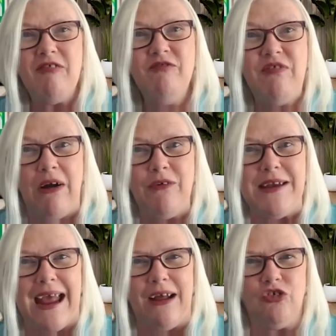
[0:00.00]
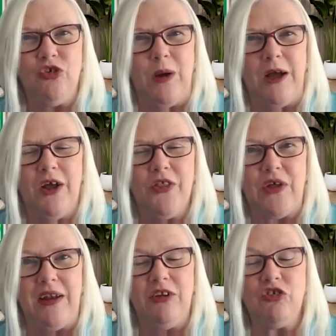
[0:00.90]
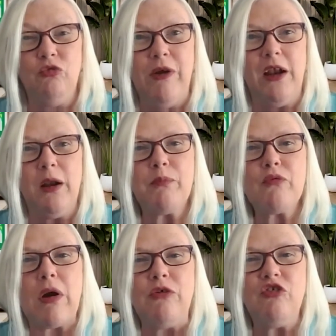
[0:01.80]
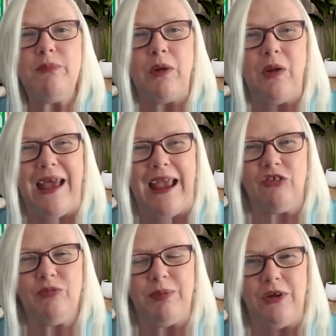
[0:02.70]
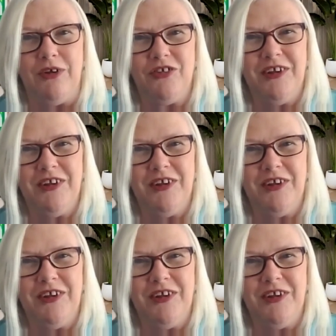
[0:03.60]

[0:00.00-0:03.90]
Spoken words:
very down to earth, and is a real approachable expert.